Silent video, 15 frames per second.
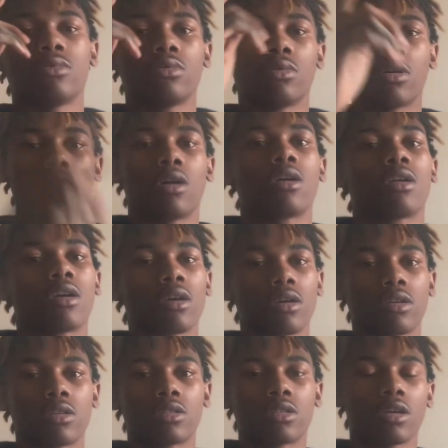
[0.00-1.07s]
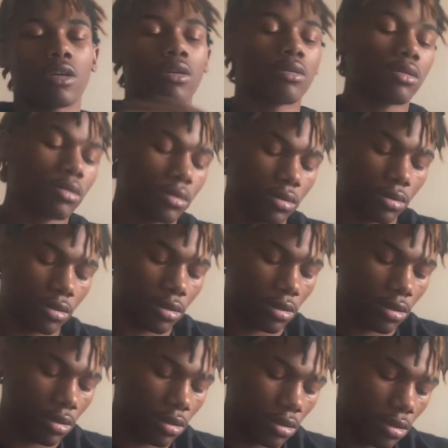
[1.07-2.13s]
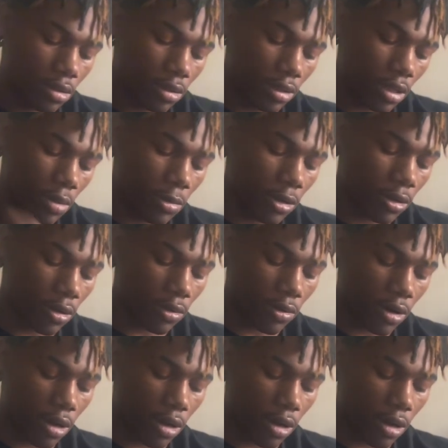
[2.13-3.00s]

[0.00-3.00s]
do all that, etc. Let me know where